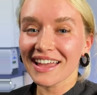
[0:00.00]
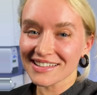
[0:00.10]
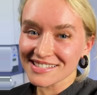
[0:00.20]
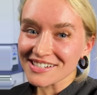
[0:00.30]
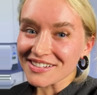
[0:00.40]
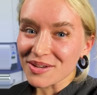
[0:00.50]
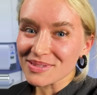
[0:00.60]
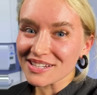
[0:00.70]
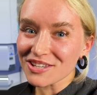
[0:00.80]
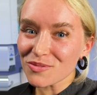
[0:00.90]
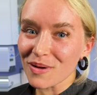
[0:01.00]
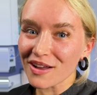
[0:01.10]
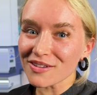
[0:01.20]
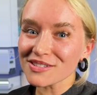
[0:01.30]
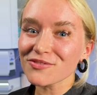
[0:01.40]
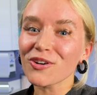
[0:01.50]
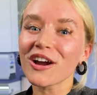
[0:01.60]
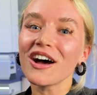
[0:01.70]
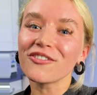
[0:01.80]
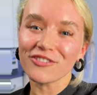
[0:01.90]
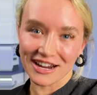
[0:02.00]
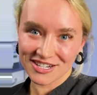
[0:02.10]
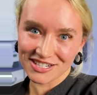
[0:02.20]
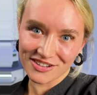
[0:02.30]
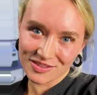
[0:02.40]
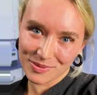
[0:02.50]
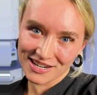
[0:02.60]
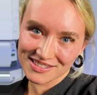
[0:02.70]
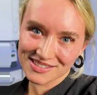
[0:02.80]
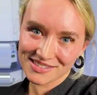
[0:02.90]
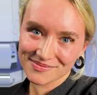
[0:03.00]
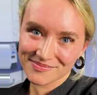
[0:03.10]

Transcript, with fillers: and still comes in cute bottles for a fraction of the price?